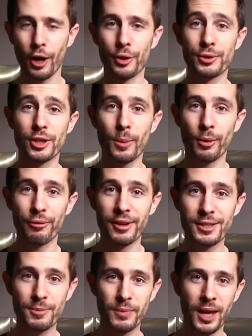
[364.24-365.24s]
on the top of
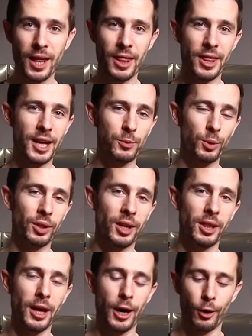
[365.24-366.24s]
it that will
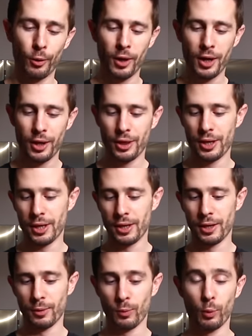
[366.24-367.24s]
allow
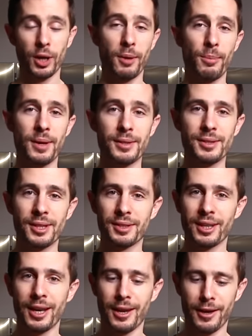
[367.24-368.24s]
the water mist that
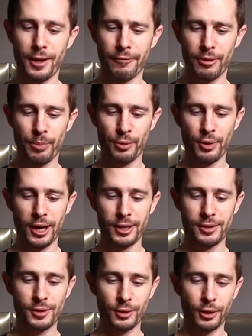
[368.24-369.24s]
kind of
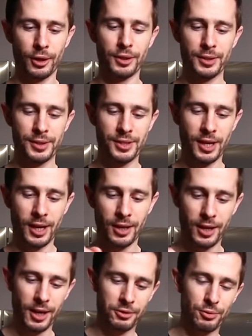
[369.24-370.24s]
evaporates to condensate
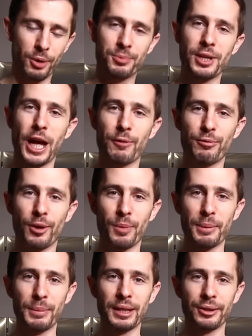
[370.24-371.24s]
and drop down from
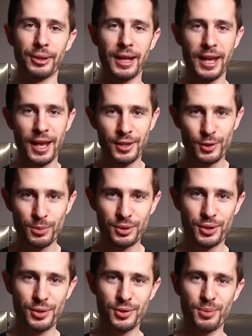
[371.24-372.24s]
the middle to be
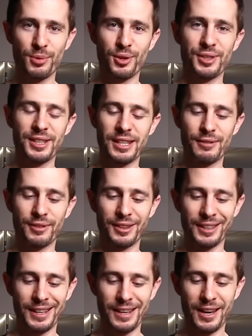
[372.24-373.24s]
distributed
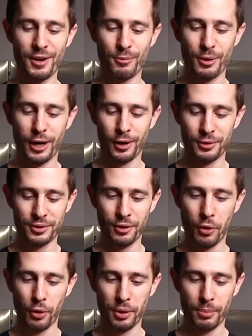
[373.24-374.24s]
evenly around
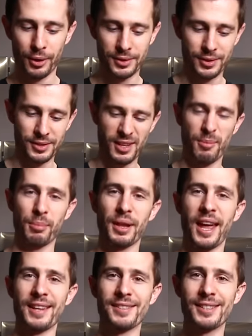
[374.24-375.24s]
all the mosses and
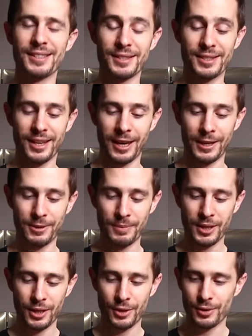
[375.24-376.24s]
plants inside.
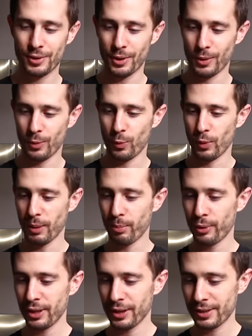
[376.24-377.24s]
So we're
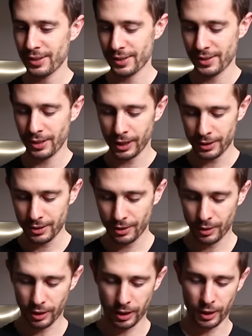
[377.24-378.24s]
putting this aside.
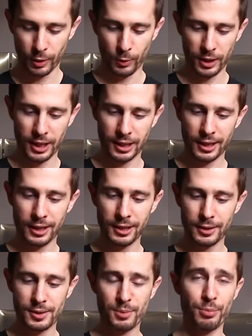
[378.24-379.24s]
We get a
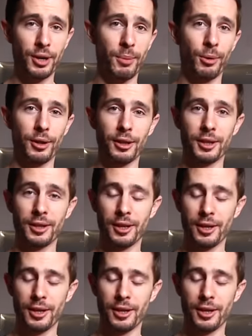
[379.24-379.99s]
little spray bottle in